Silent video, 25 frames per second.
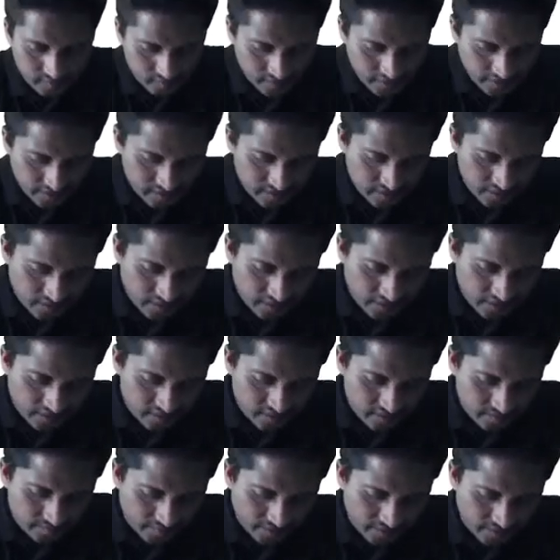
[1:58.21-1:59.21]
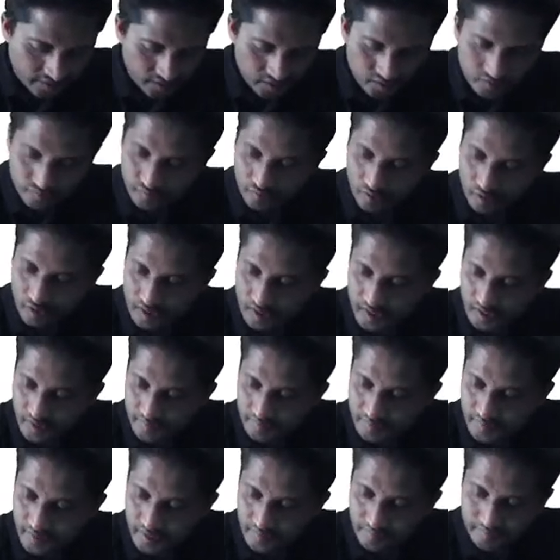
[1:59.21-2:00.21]
let's say A is a matrix of order
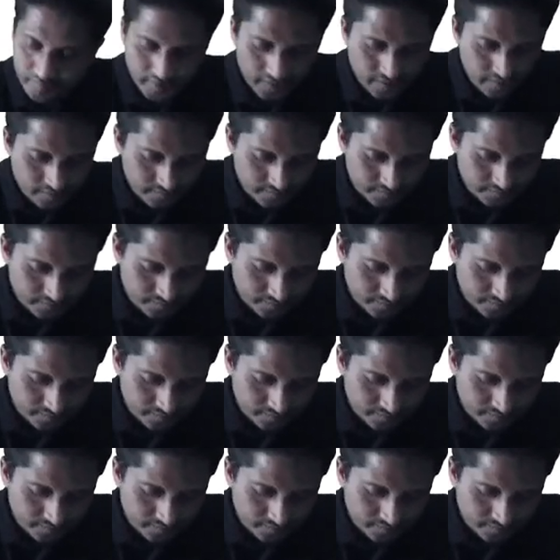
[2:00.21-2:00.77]
m by p